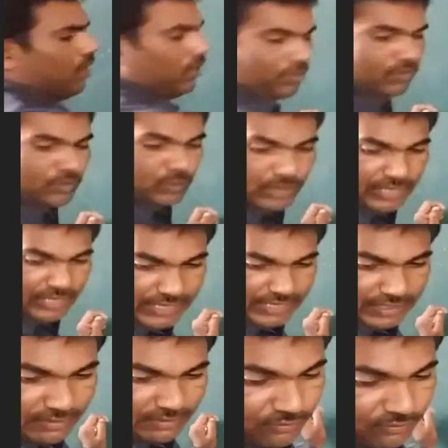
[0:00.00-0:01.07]
You take
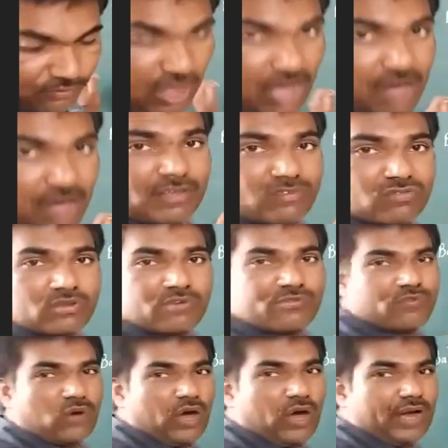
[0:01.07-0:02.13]
it is a formation of
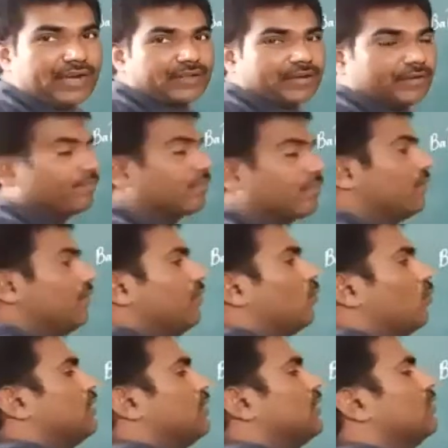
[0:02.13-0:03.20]
water.
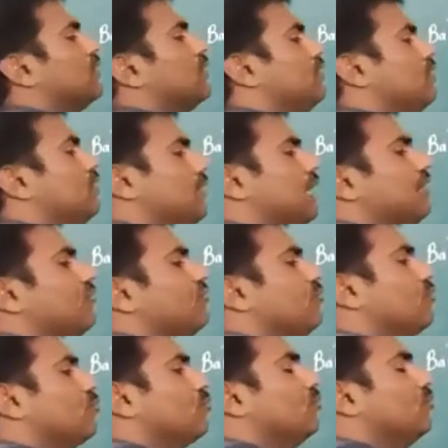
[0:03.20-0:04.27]
What is the
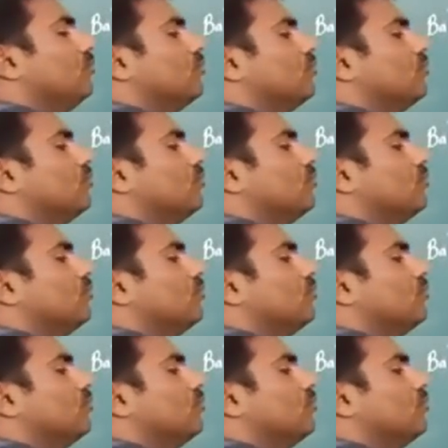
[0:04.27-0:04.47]
H2